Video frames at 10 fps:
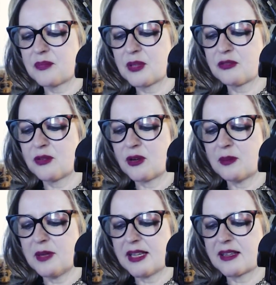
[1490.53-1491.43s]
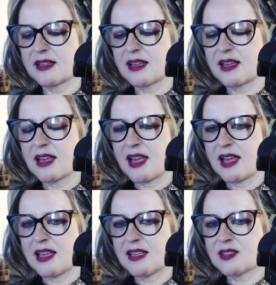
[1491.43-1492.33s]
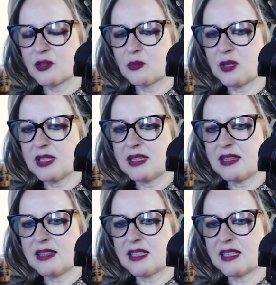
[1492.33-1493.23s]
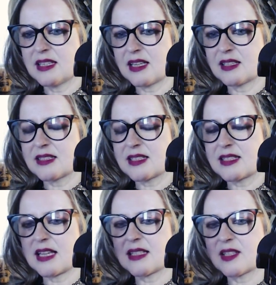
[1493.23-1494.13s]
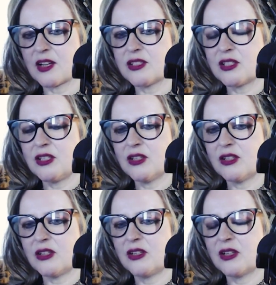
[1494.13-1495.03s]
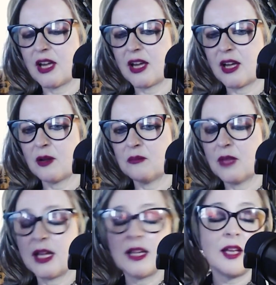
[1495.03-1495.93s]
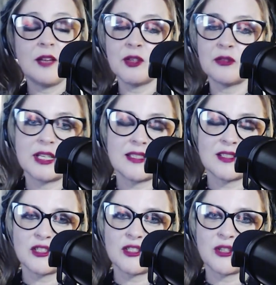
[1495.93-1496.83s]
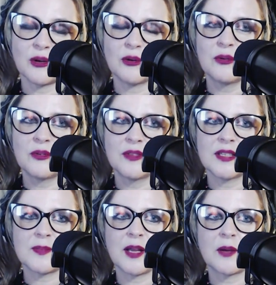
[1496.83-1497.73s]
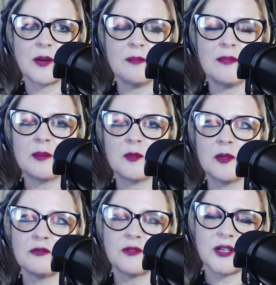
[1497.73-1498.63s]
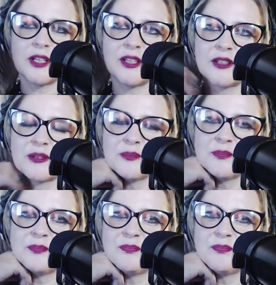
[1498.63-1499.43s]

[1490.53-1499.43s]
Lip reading: performing, is there one that stands out to you, even a recent show that's been quite memorable for you?